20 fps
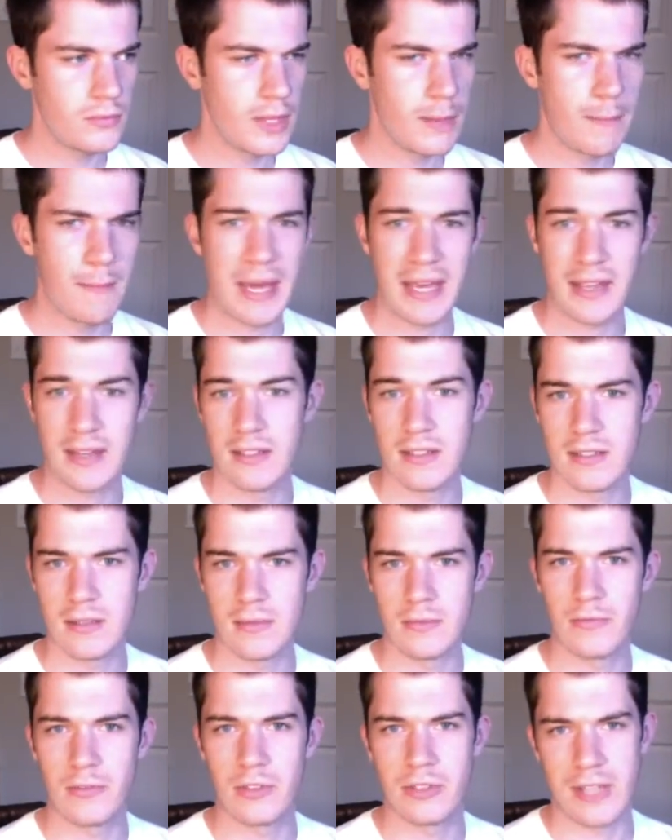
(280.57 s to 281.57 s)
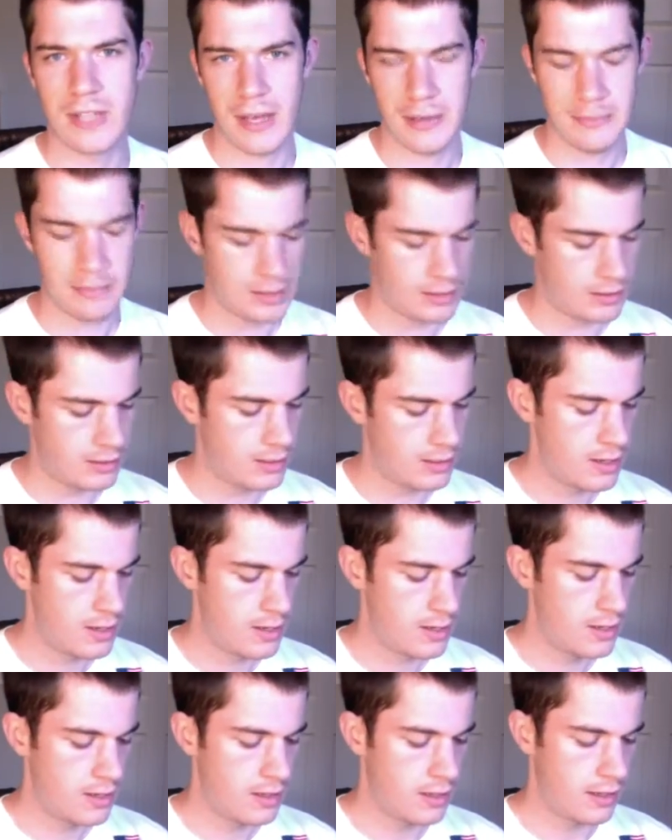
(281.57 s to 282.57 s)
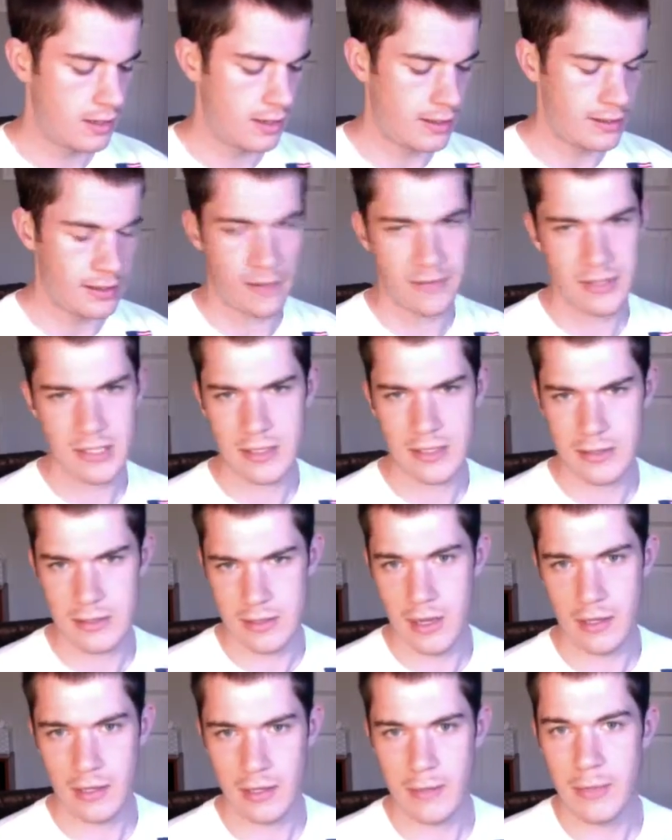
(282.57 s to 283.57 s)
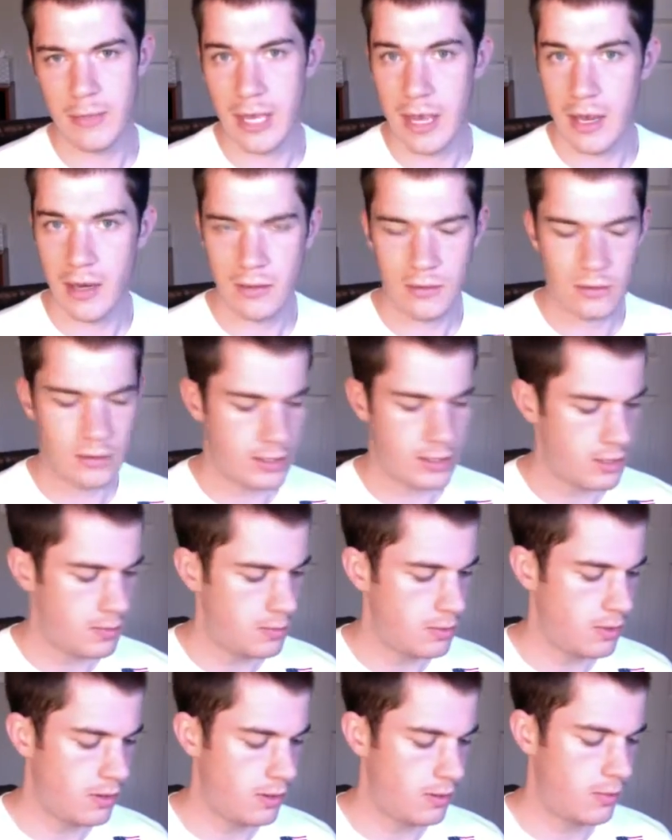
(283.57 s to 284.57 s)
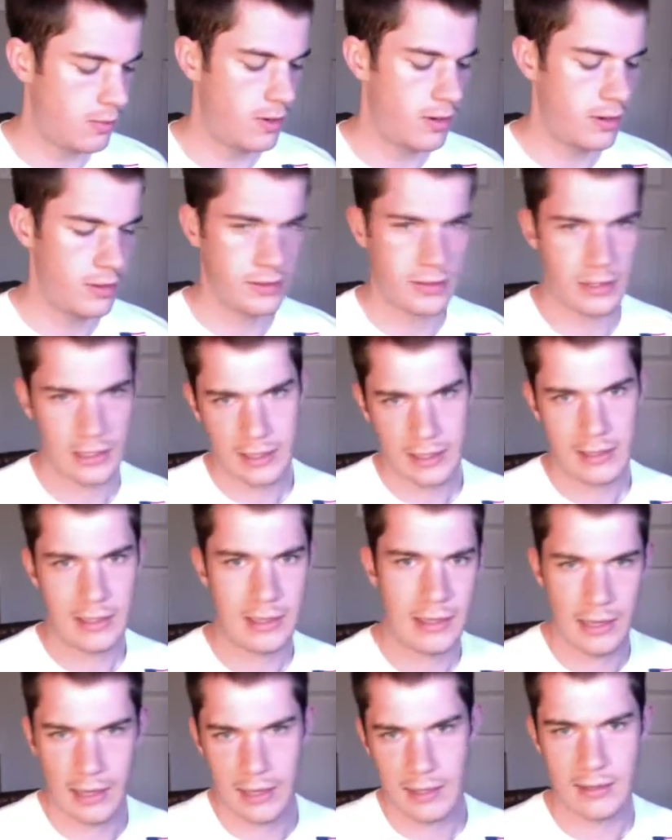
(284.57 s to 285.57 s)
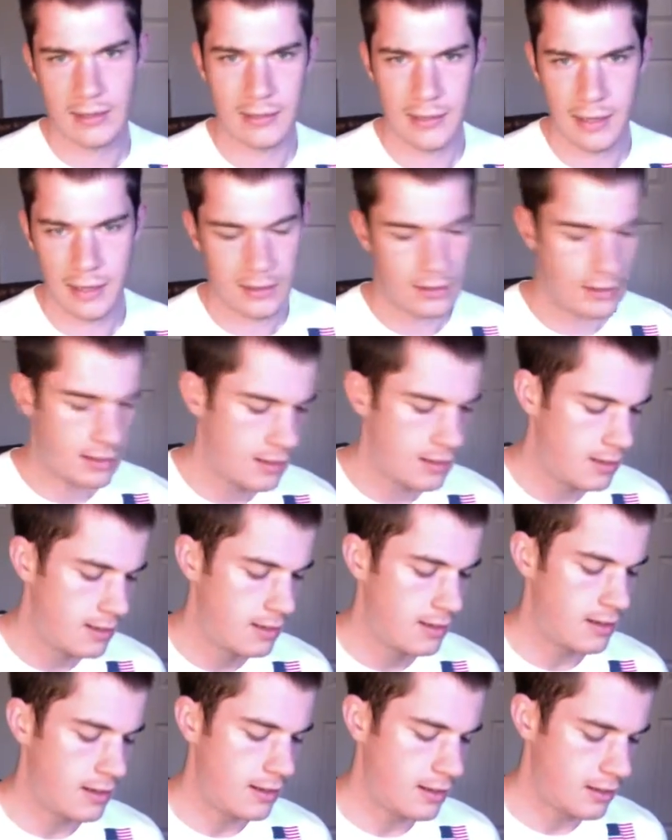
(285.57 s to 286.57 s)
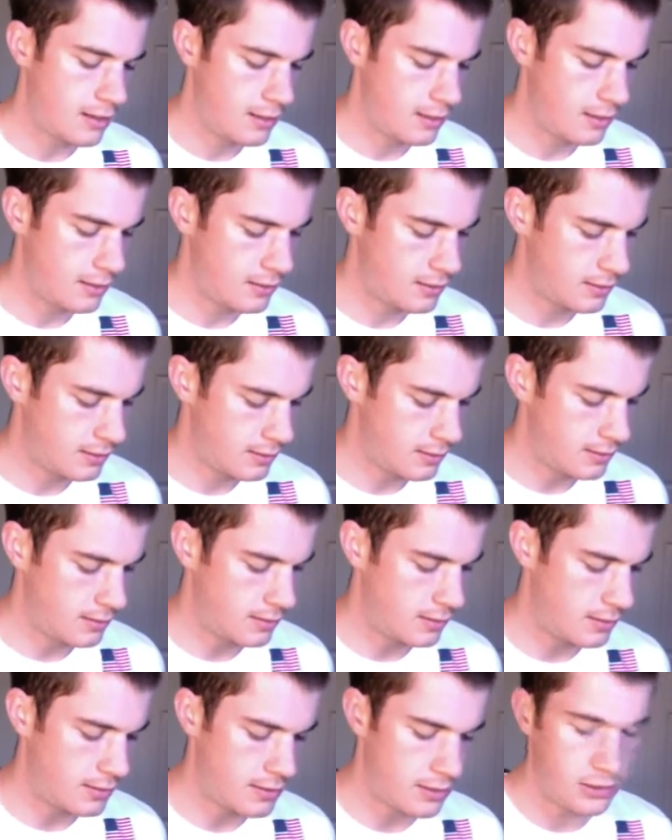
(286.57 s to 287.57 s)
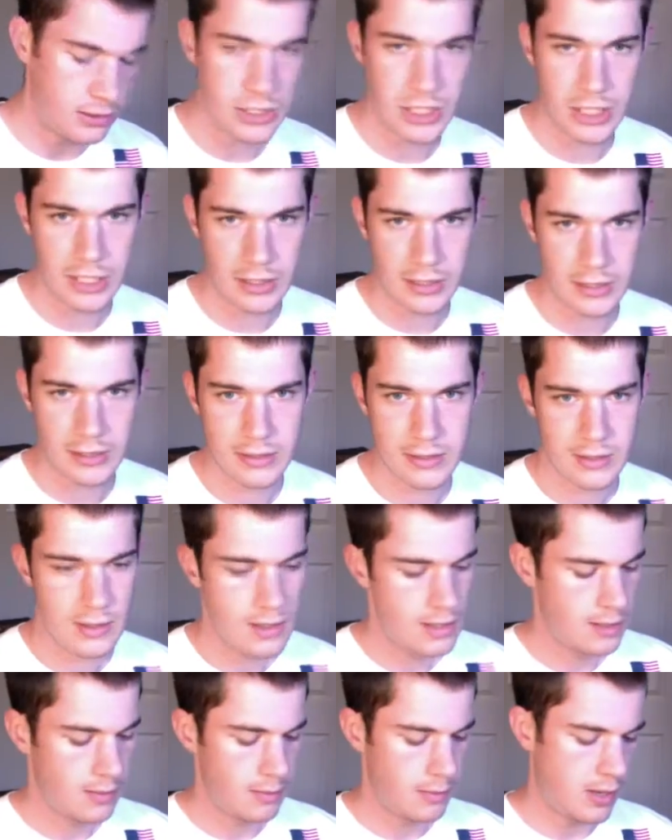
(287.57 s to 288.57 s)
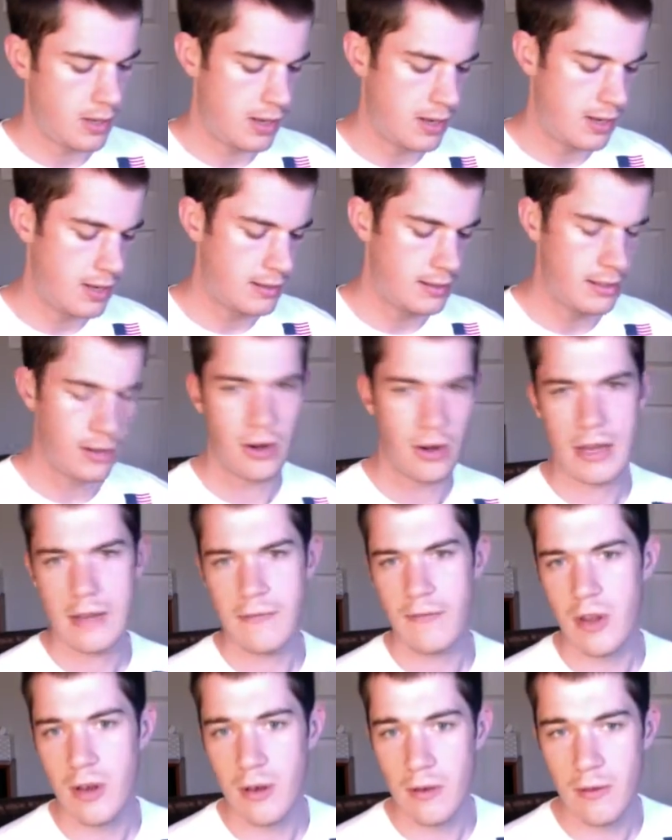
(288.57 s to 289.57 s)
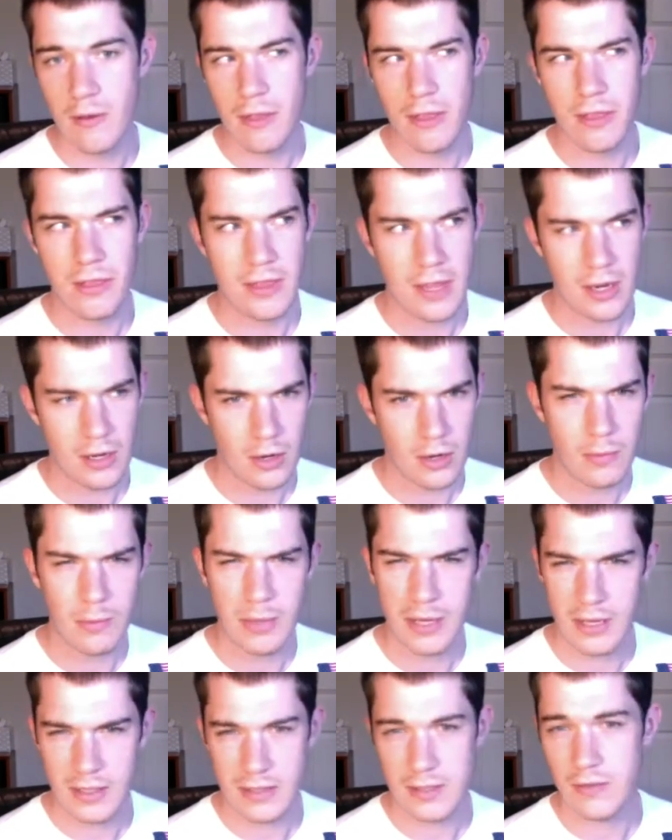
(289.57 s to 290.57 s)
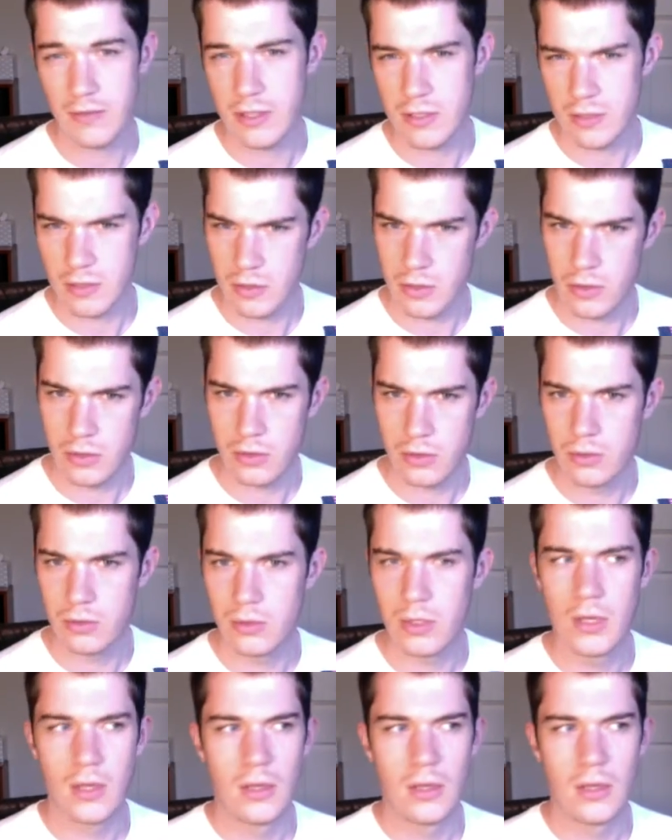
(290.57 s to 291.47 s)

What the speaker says: mechanism for typing. Obviously, it's not like a mechanical keyboard where it's like click, clack, click, clack. It's still chiclets, but they're even thinner because of this new